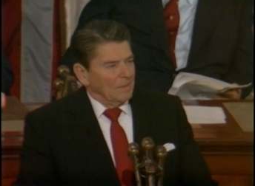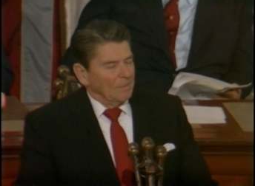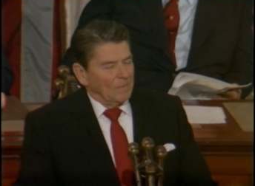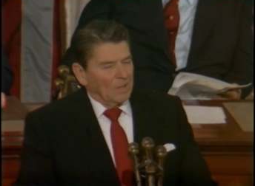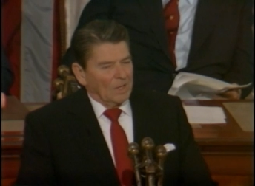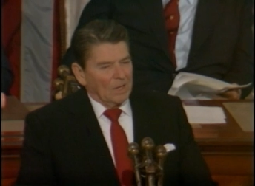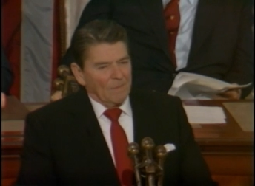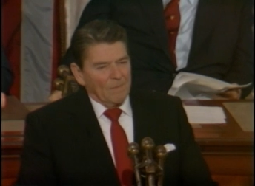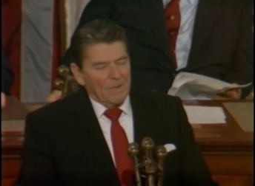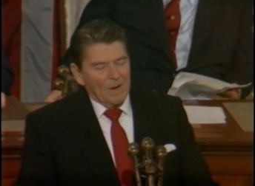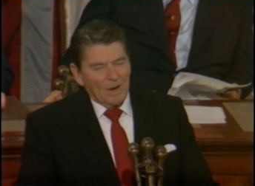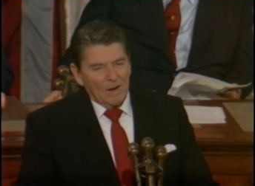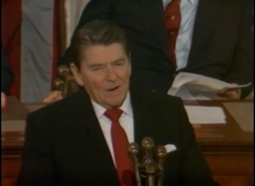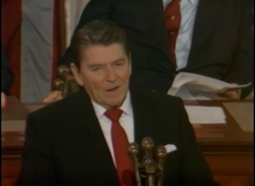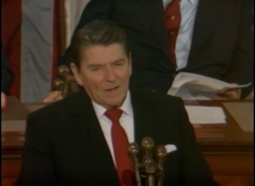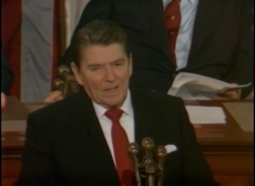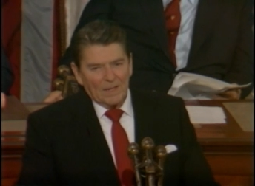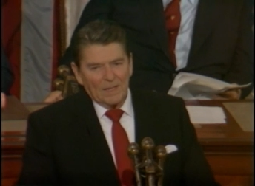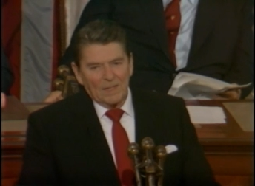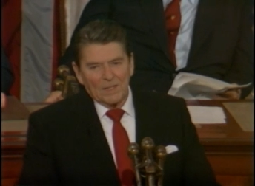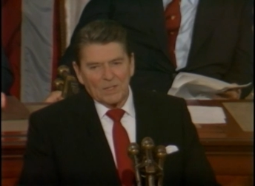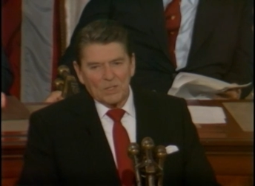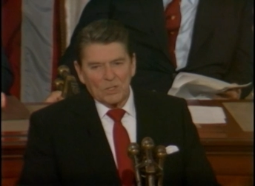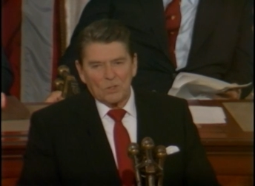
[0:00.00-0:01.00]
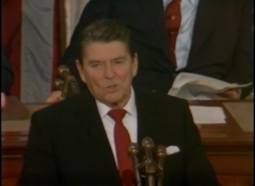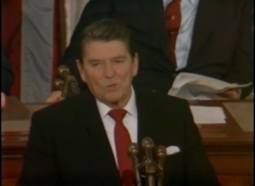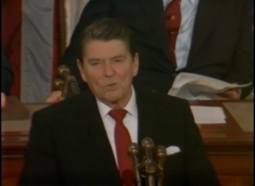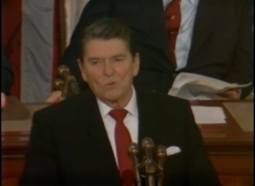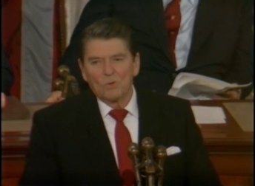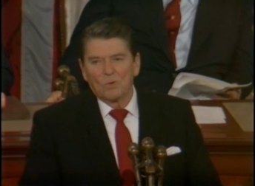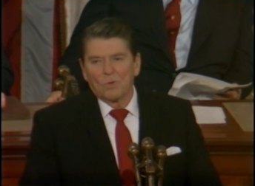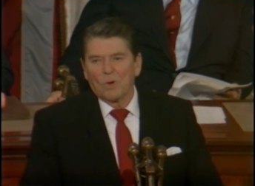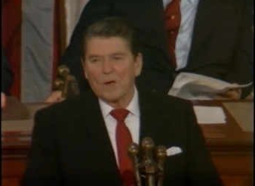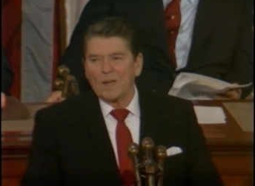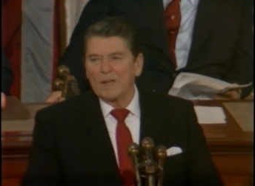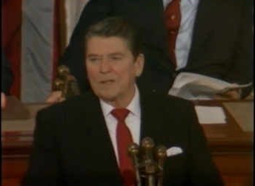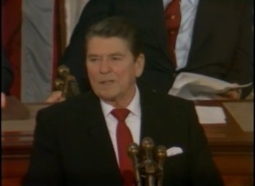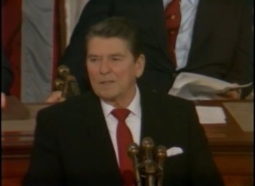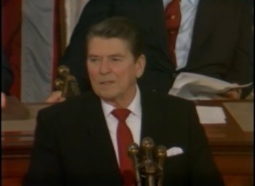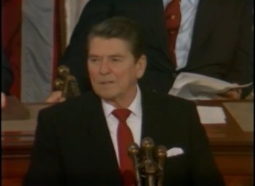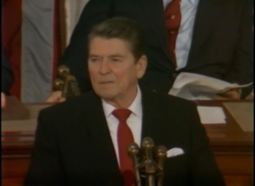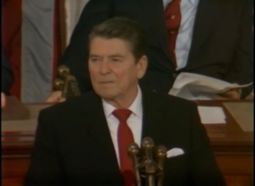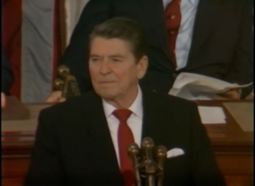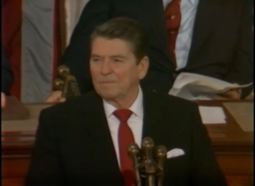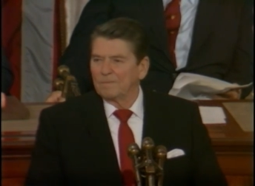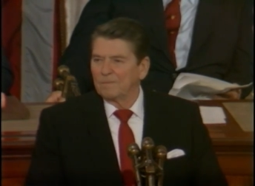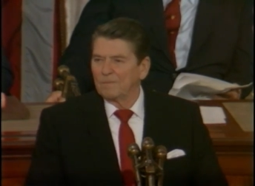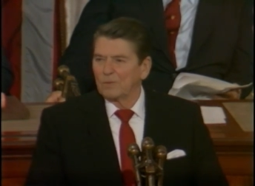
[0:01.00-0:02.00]
But America is too great
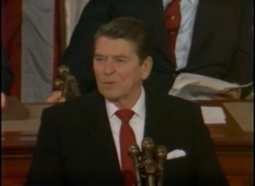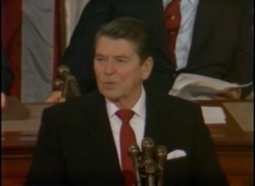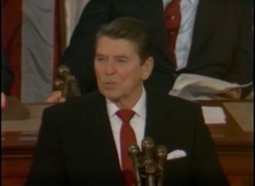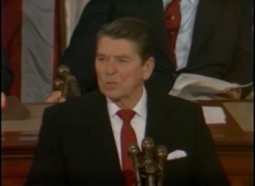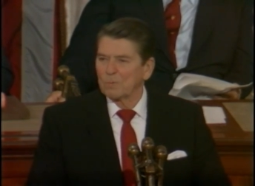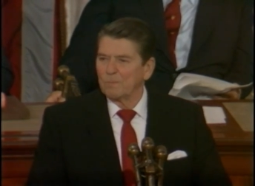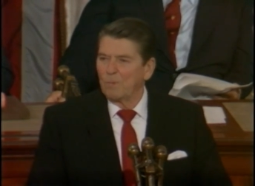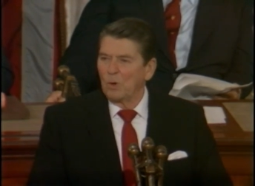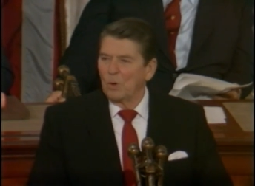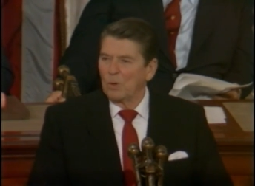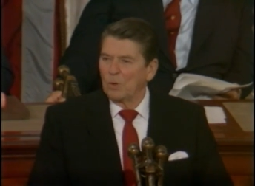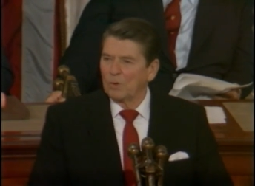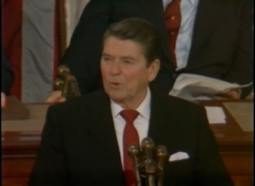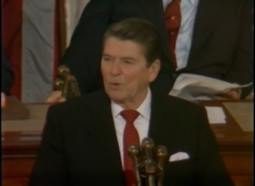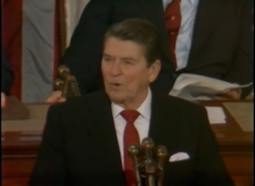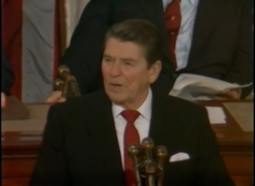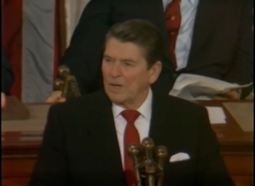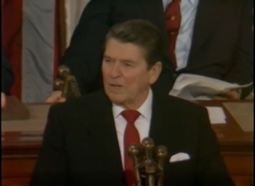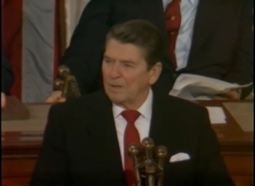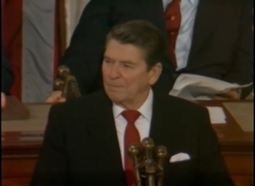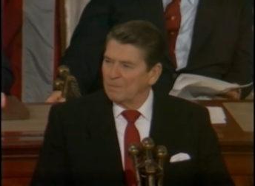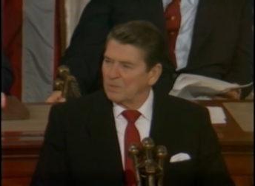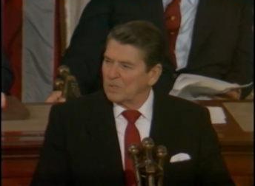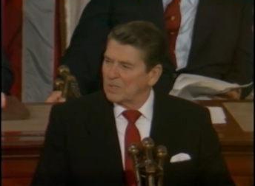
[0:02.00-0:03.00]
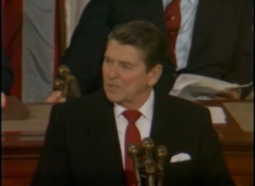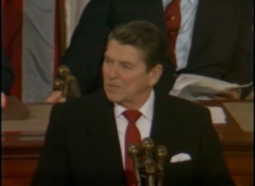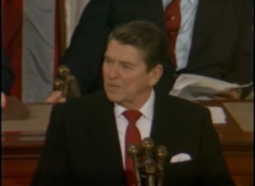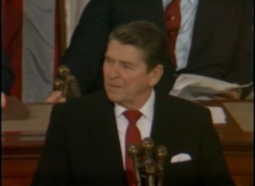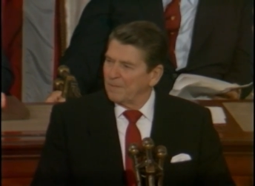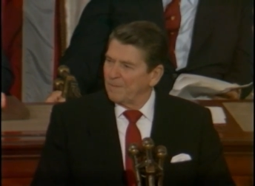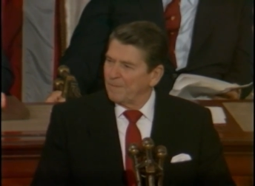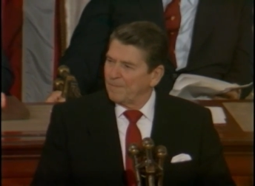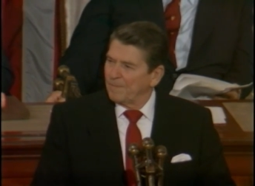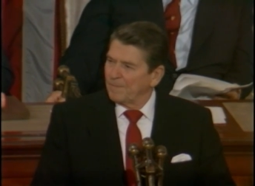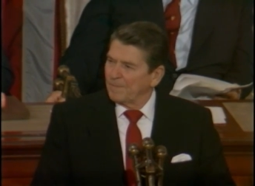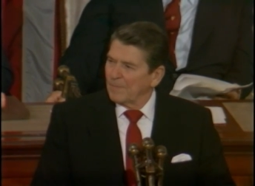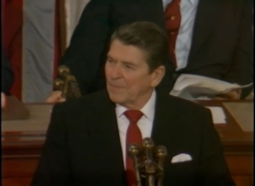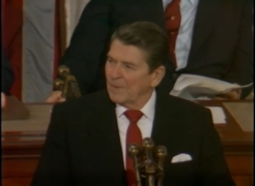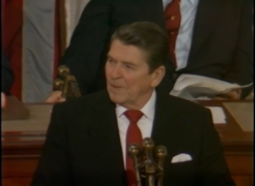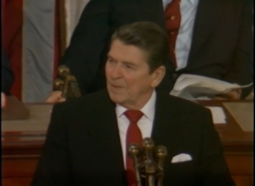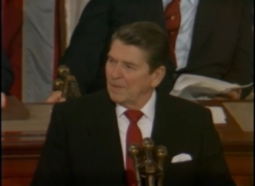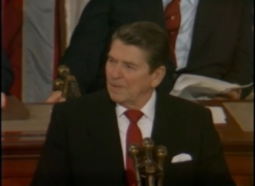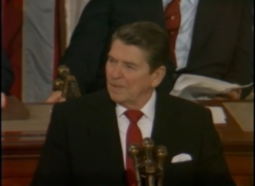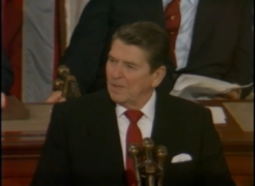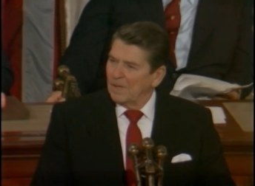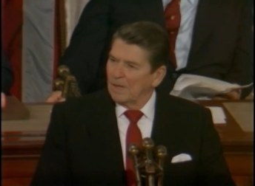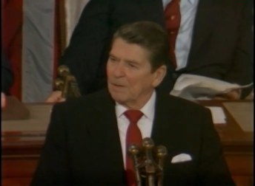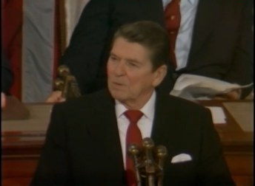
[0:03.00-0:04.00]
for small dreams.
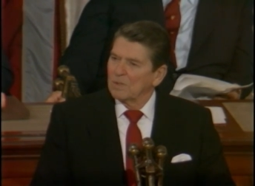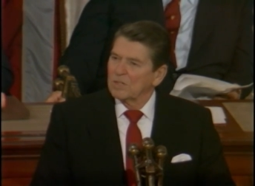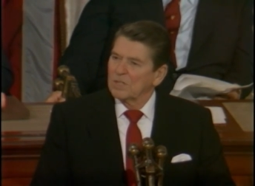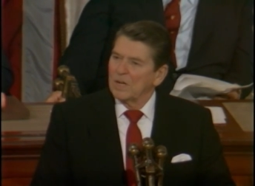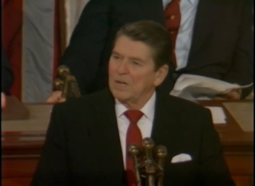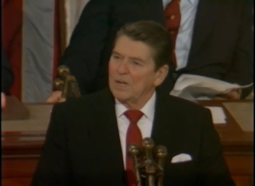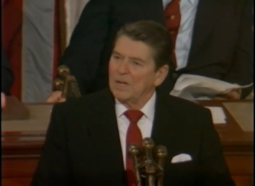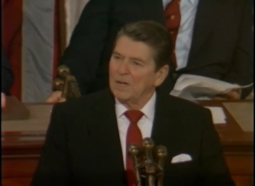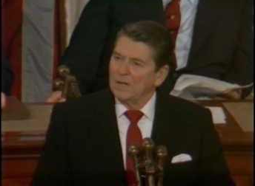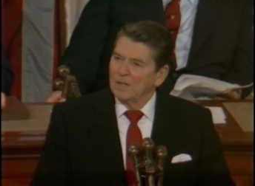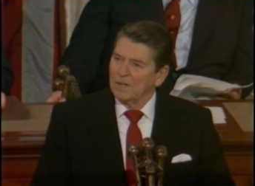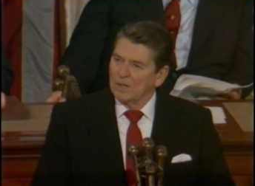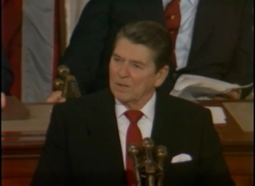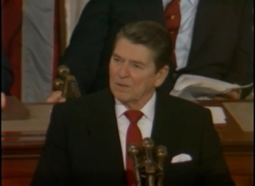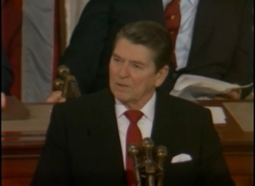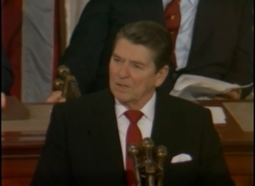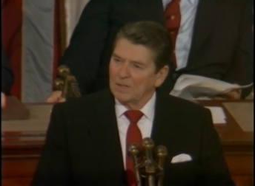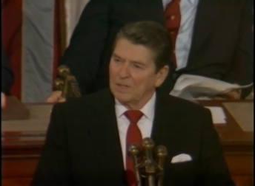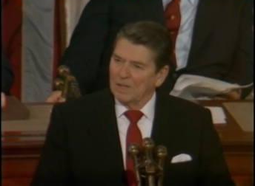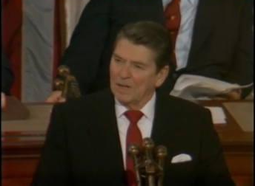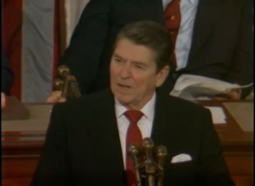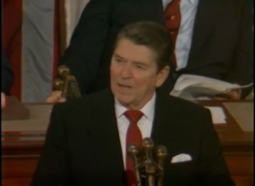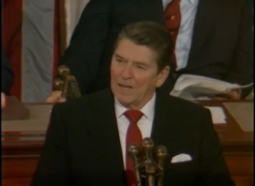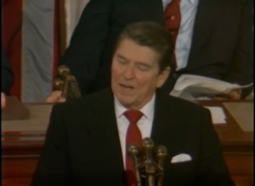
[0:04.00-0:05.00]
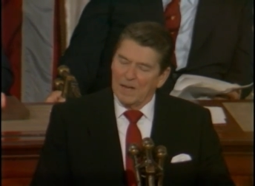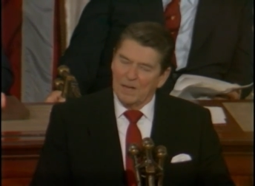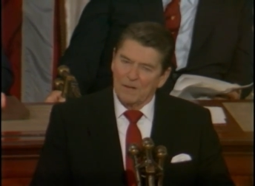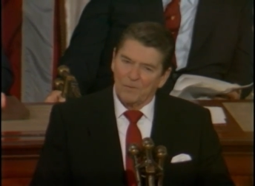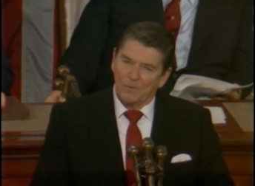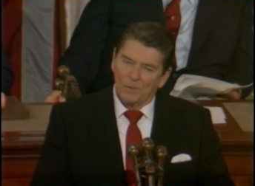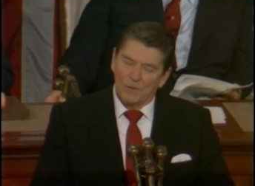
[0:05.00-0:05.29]
There was a hunger in the land